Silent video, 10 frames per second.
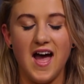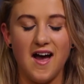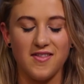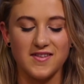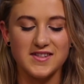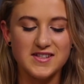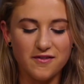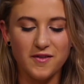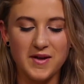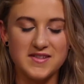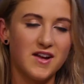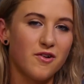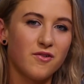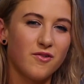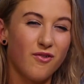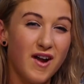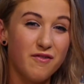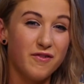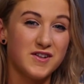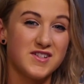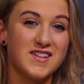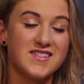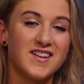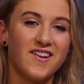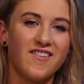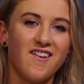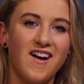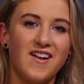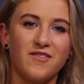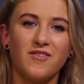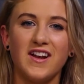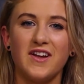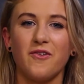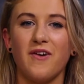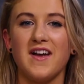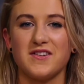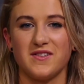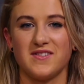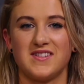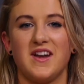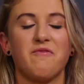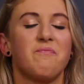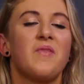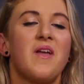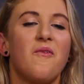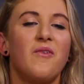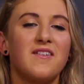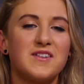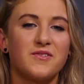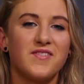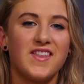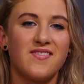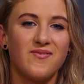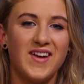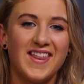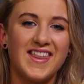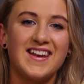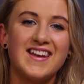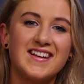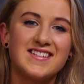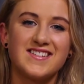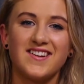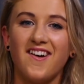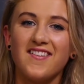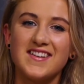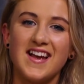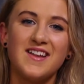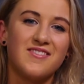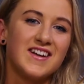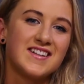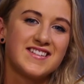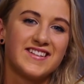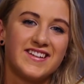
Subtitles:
the stuff that makes that great footage that you see online, really cool action stuff. We're going to be talking about that next on the Daily Fix.